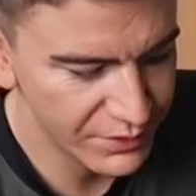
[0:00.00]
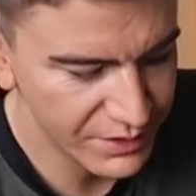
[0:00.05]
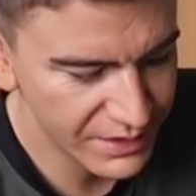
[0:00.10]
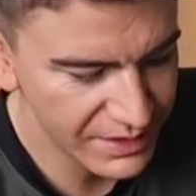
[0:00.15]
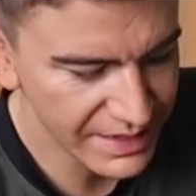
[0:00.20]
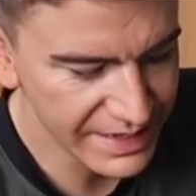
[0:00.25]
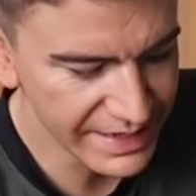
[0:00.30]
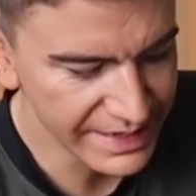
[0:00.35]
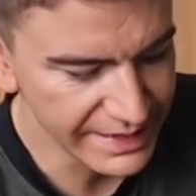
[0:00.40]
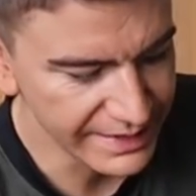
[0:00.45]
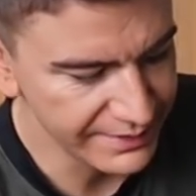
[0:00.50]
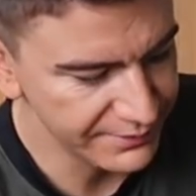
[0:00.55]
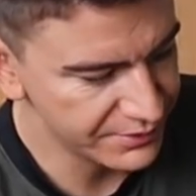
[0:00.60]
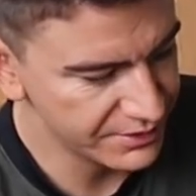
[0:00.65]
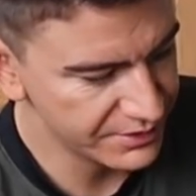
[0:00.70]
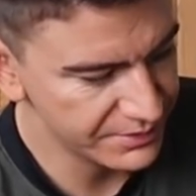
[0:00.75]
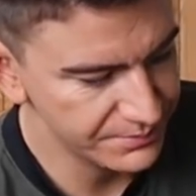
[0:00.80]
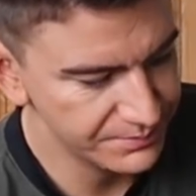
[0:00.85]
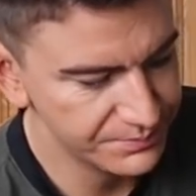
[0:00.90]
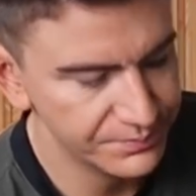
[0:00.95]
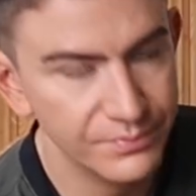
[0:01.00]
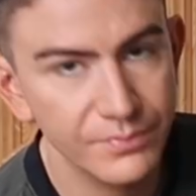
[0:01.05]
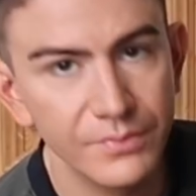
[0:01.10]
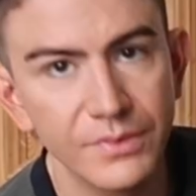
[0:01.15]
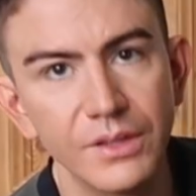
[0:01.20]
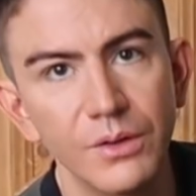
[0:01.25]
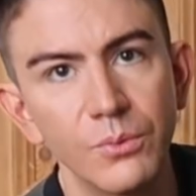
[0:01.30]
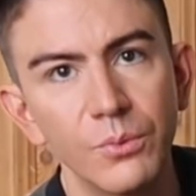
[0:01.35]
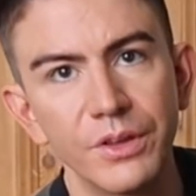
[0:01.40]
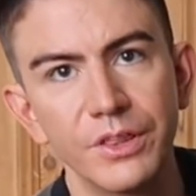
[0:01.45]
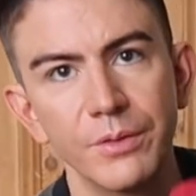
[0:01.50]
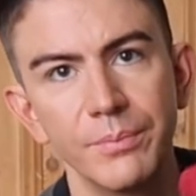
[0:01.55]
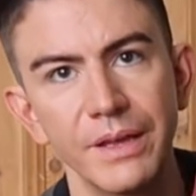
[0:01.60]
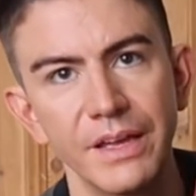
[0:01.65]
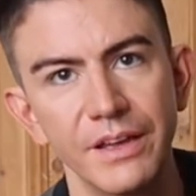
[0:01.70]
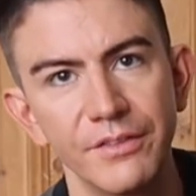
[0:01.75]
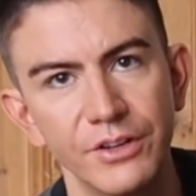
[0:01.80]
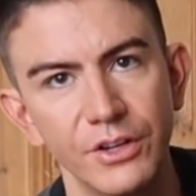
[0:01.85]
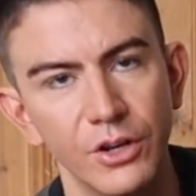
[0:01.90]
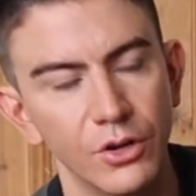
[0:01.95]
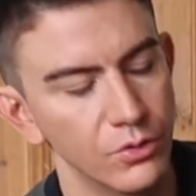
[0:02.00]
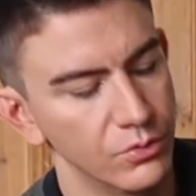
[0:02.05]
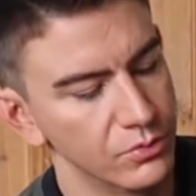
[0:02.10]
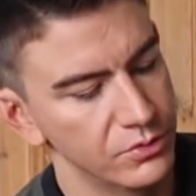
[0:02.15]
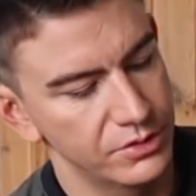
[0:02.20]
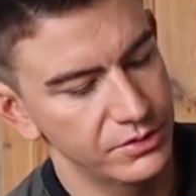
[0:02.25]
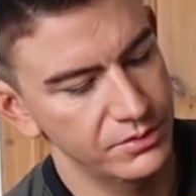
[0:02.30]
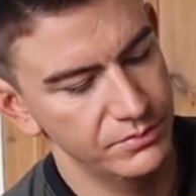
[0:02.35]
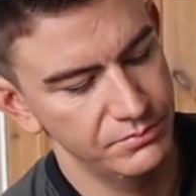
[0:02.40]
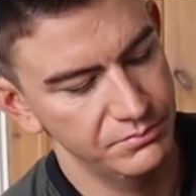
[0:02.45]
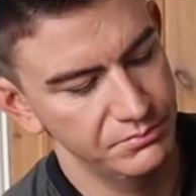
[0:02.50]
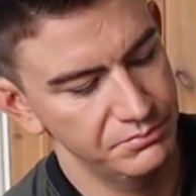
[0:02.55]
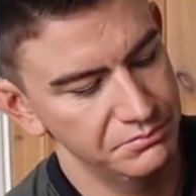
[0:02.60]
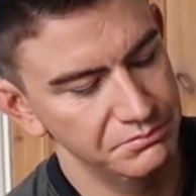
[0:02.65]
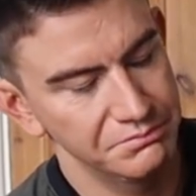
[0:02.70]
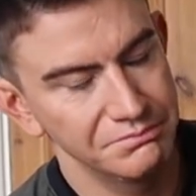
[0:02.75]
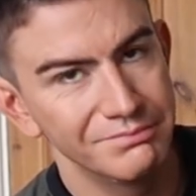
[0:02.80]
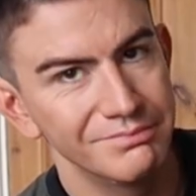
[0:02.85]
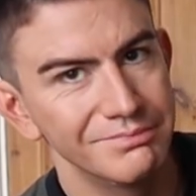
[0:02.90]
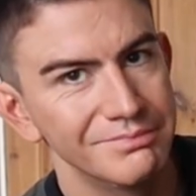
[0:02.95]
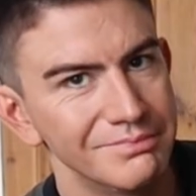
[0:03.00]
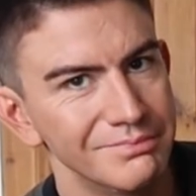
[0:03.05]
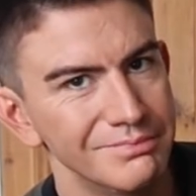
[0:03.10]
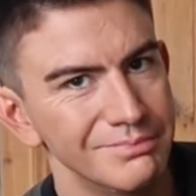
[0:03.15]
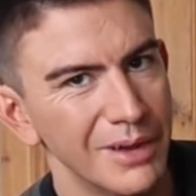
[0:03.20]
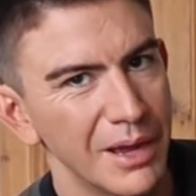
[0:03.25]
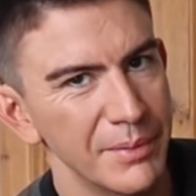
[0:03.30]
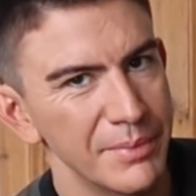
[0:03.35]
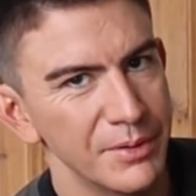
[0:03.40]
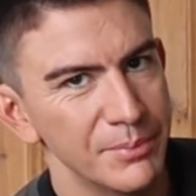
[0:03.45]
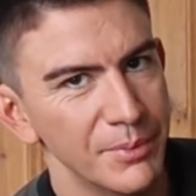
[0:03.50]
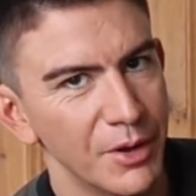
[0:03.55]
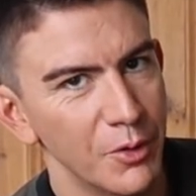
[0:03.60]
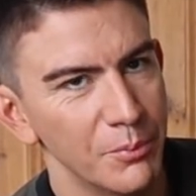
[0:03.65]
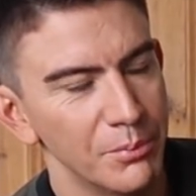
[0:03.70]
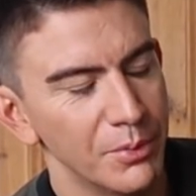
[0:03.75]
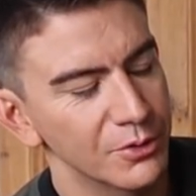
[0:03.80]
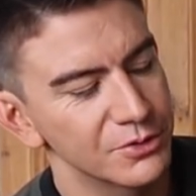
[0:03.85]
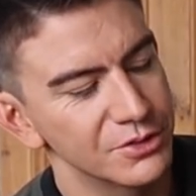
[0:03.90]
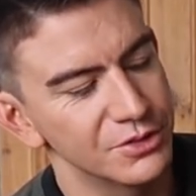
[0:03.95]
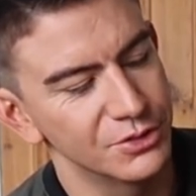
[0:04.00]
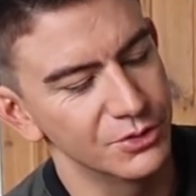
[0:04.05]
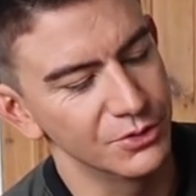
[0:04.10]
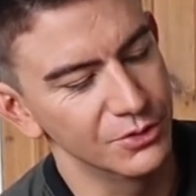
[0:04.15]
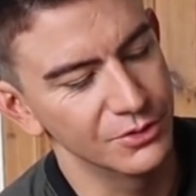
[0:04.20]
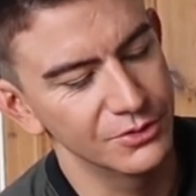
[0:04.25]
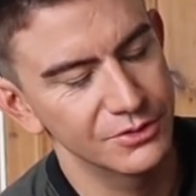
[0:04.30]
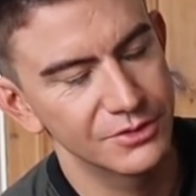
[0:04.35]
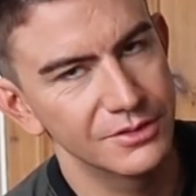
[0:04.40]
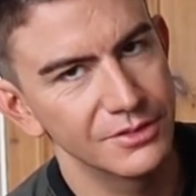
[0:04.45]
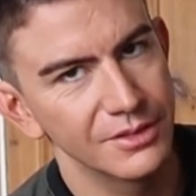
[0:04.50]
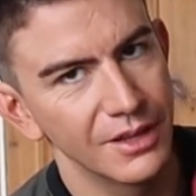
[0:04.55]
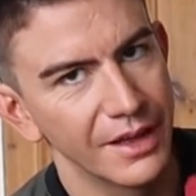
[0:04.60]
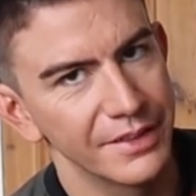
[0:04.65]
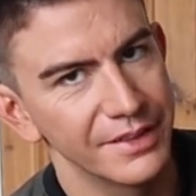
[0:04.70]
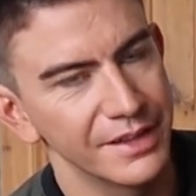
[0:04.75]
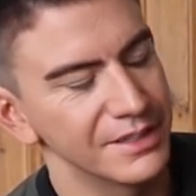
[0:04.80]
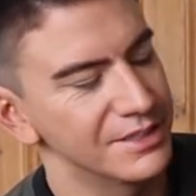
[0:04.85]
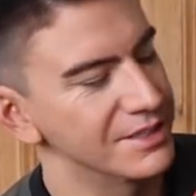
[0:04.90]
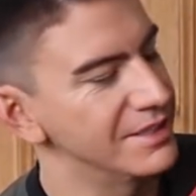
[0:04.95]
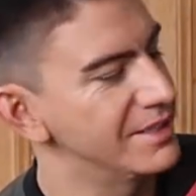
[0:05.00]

of the leaves with a bit of an old might be my old boxer shorts, I think